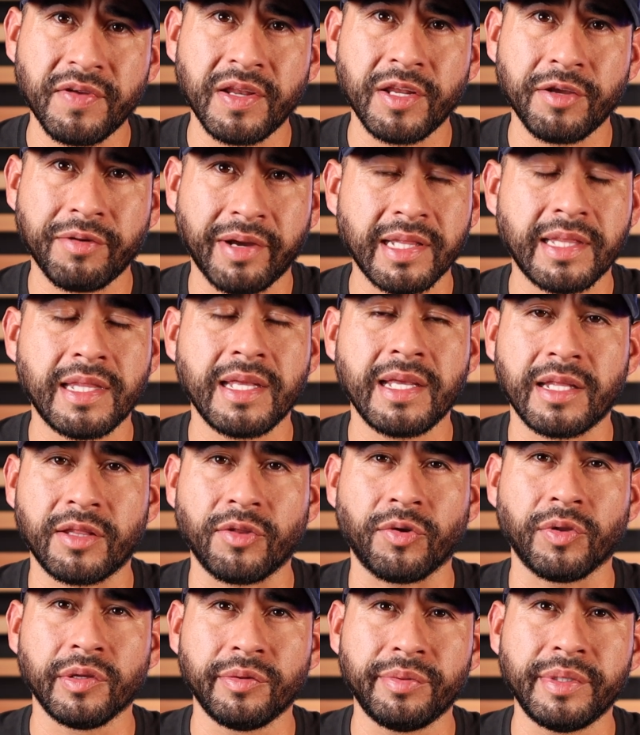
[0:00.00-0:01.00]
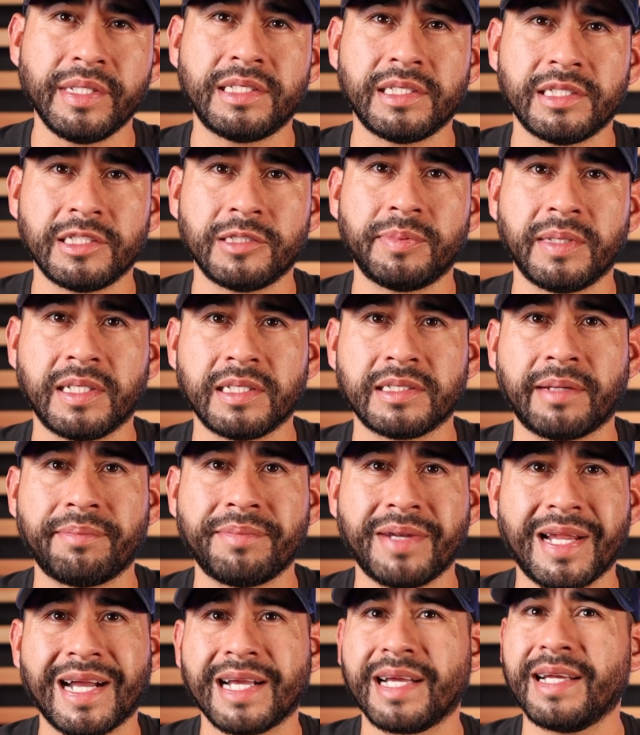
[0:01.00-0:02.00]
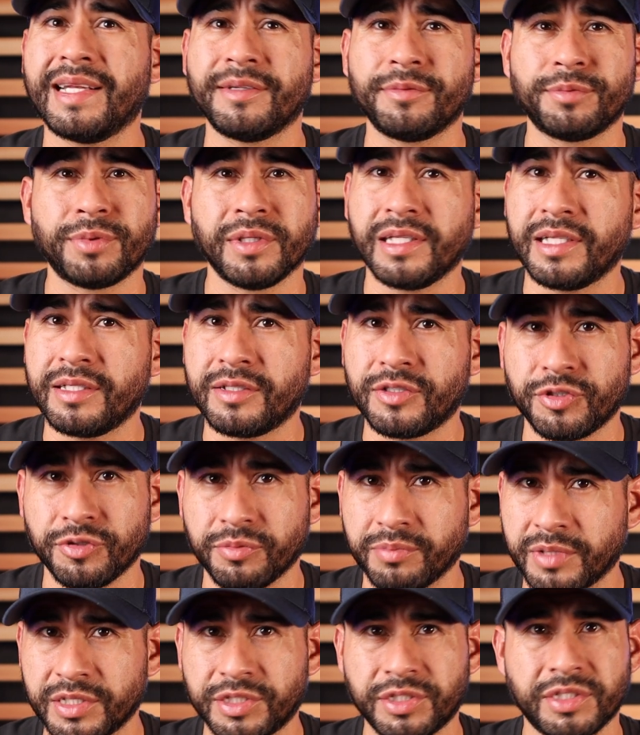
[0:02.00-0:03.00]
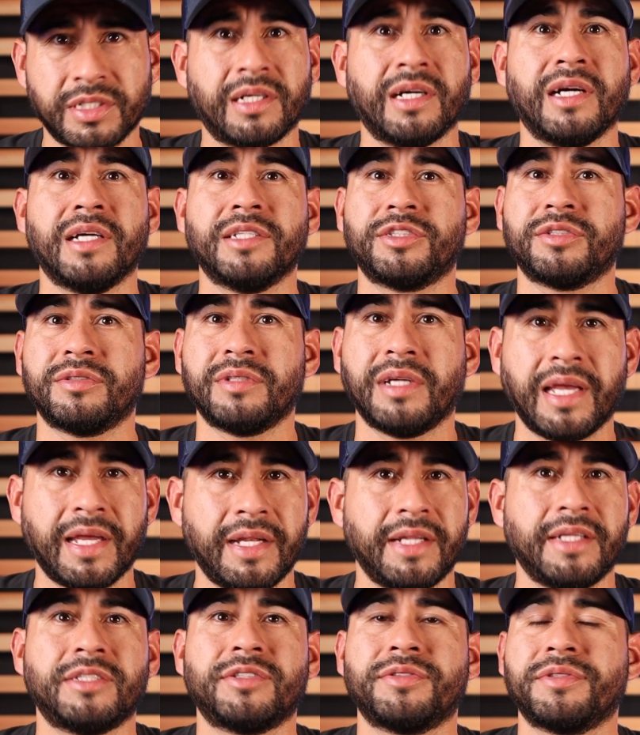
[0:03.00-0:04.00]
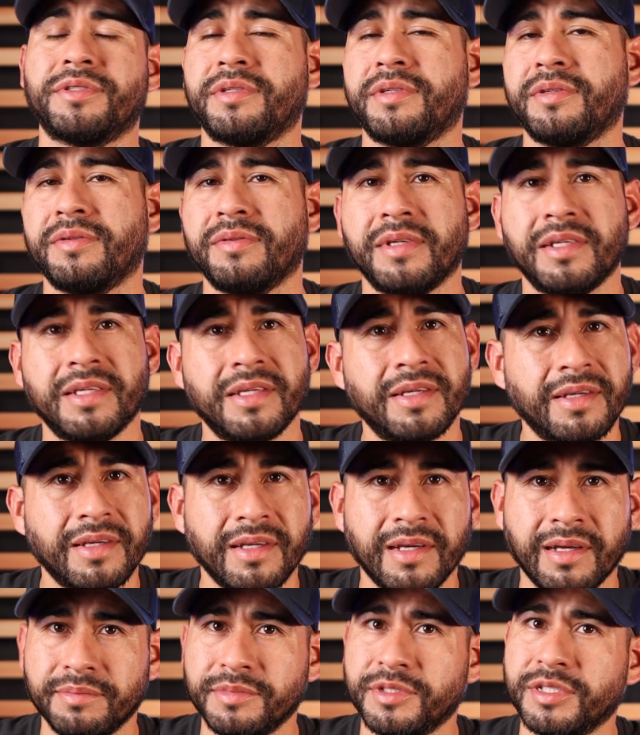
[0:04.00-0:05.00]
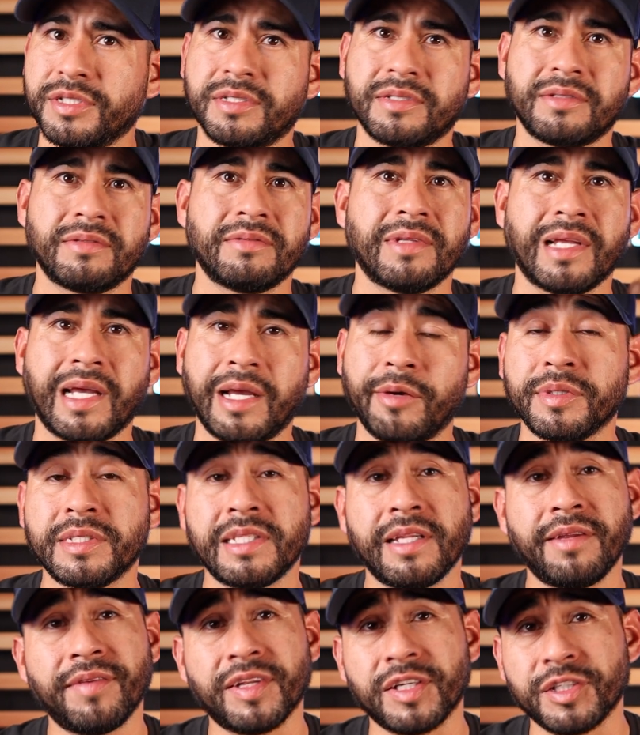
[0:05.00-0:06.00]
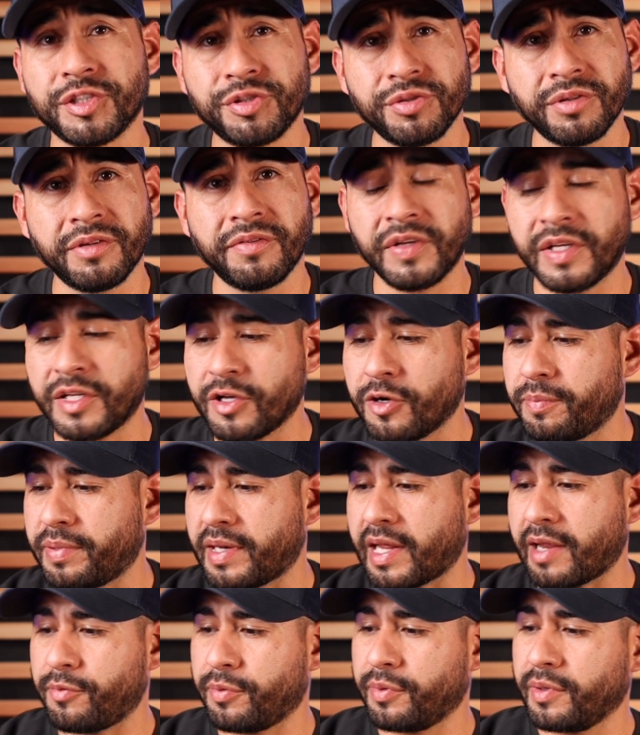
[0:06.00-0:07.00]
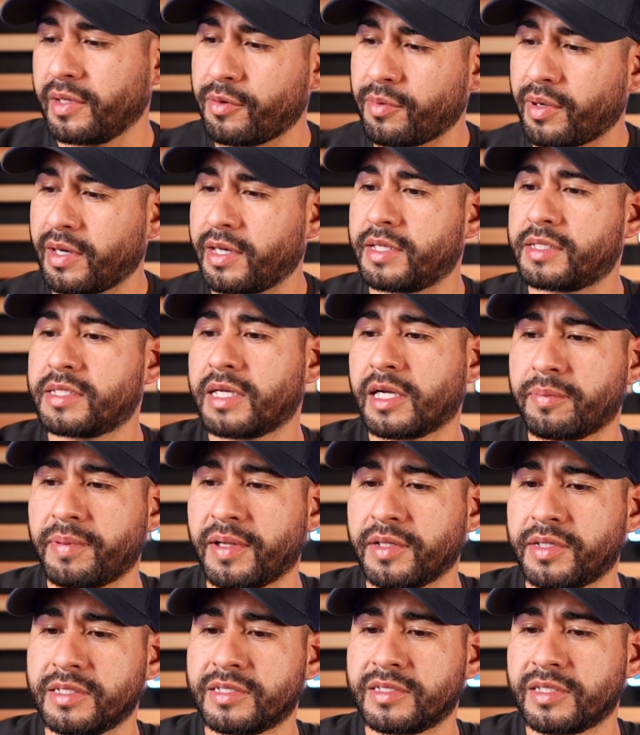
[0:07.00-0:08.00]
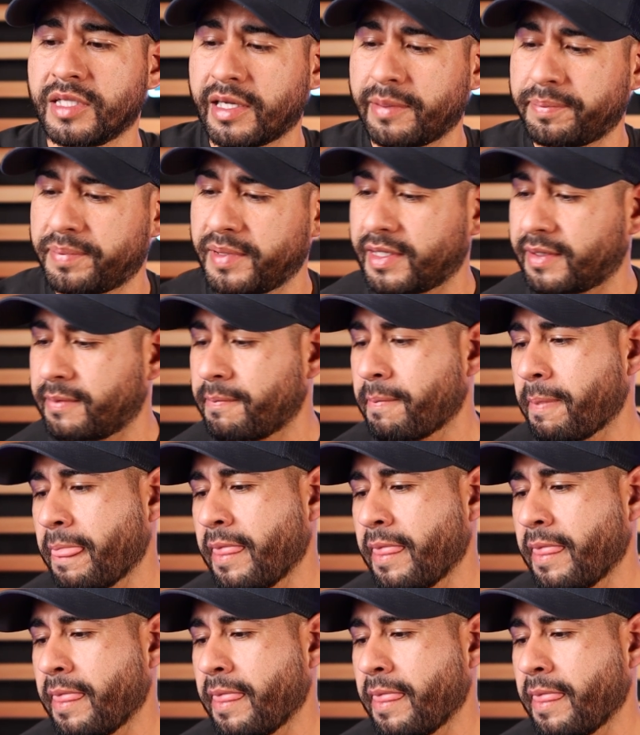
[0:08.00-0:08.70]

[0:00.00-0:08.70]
video, I think, and the only reason is because I'm not gonna really do much cuts or edits, or I wasn't even gonna shoot a video, but I really wanted to talk about this topic.